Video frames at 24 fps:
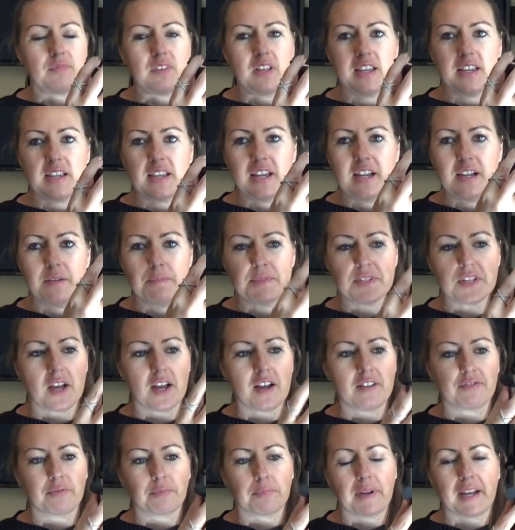it comes
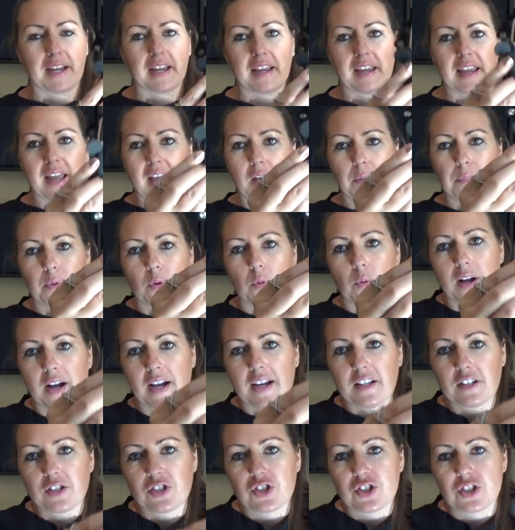off my Apple
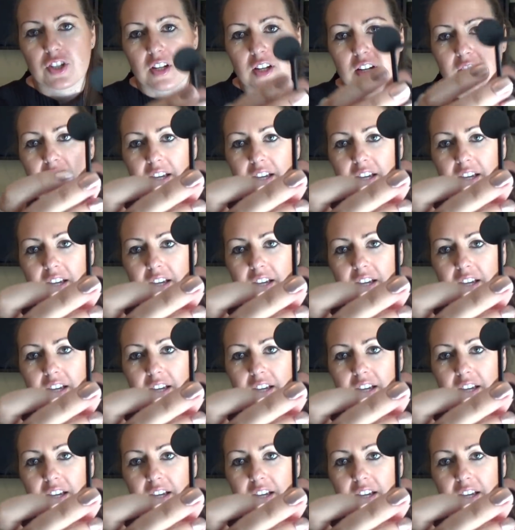Watch